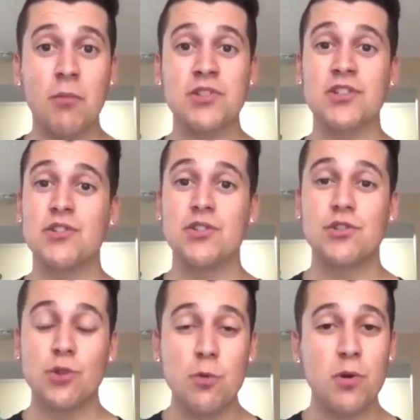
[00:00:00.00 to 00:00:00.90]
was a
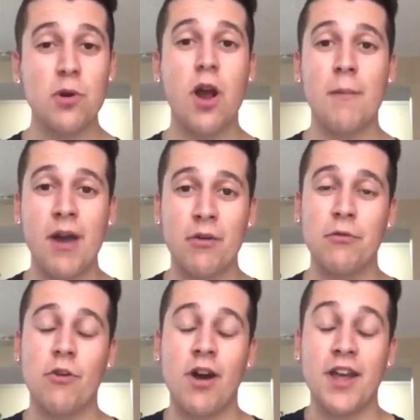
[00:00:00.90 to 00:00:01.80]
super amount of
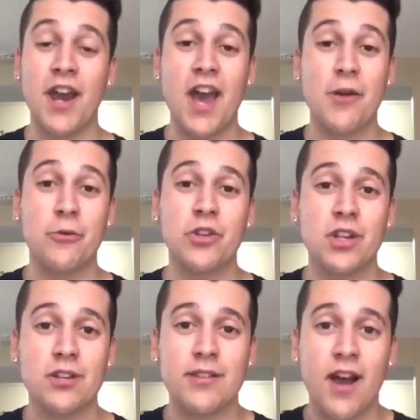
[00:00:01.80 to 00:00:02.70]
fun and I had a really
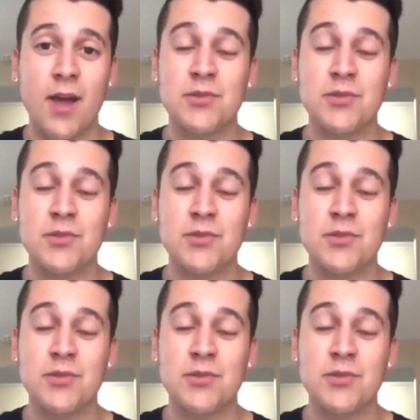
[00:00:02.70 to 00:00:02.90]
good time,